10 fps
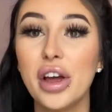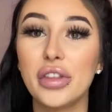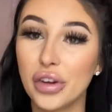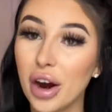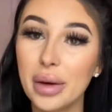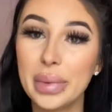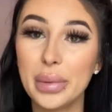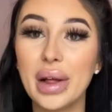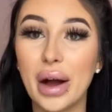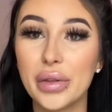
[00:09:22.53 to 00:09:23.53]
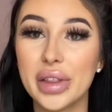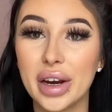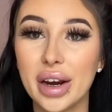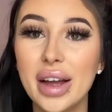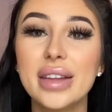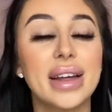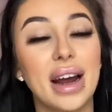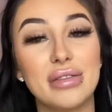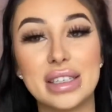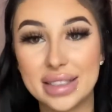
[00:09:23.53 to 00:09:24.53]
there are people out there that
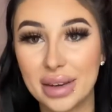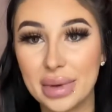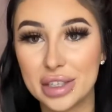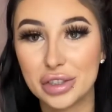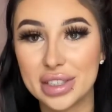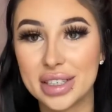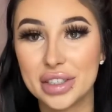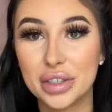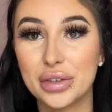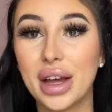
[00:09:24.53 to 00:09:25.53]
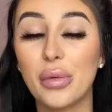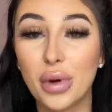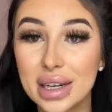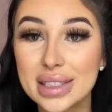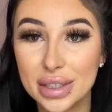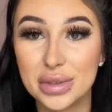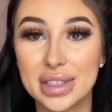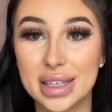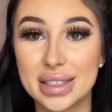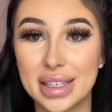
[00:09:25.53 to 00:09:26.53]
have the same interests as you, that want to see you
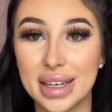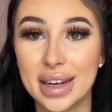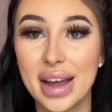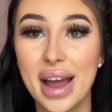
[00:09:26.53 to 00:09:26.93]
succeed,